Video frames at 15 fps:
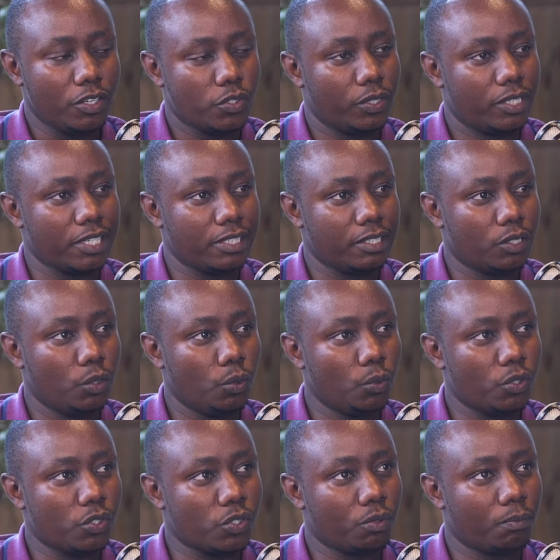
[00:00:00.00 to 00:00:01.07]
So it doesn't
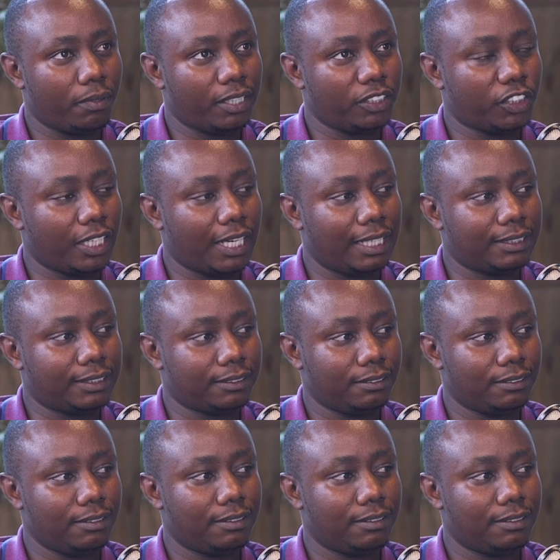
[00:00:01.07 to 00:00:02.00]
look so much at